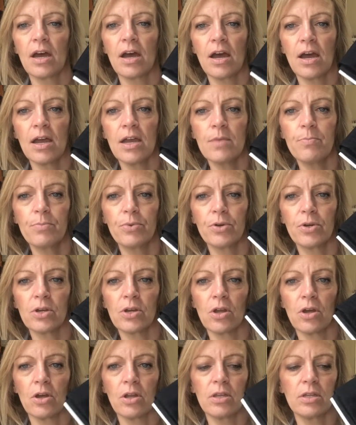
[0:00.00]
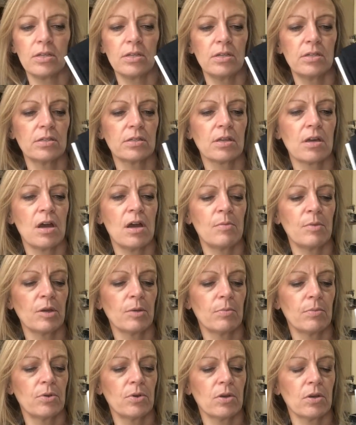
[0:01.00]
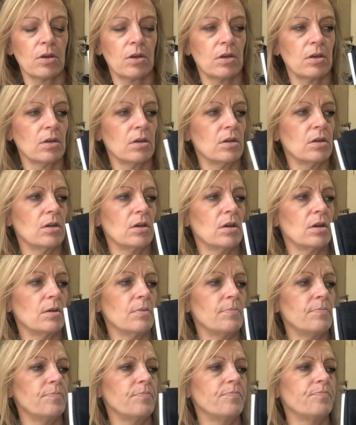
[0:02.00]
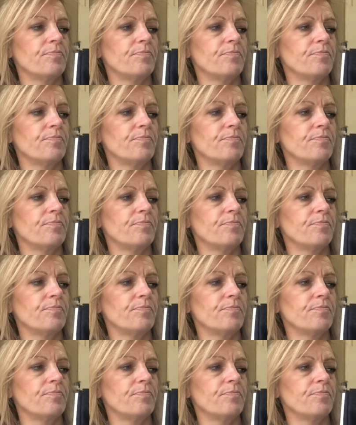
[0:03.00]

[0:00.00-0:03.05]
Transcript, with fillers: I put on these comic book um,